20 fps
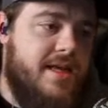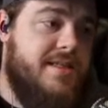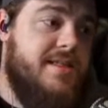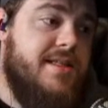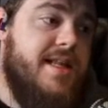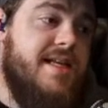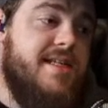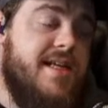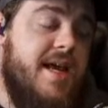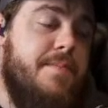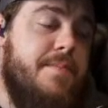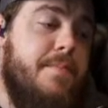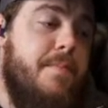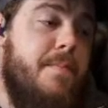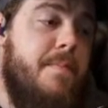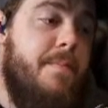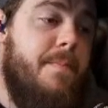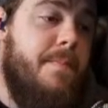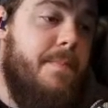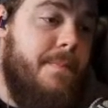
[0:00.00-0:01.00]
getting a
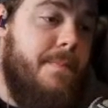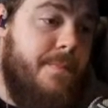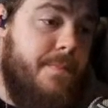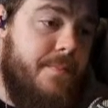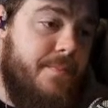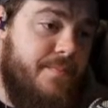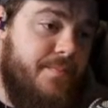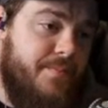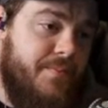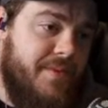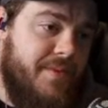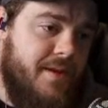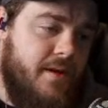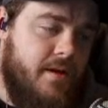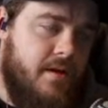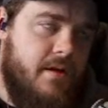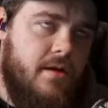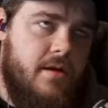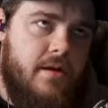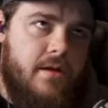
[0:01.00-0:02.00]
table saw up there would be a
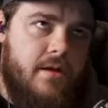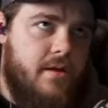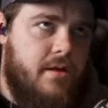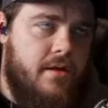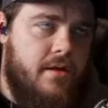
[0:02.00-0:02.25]
bitch.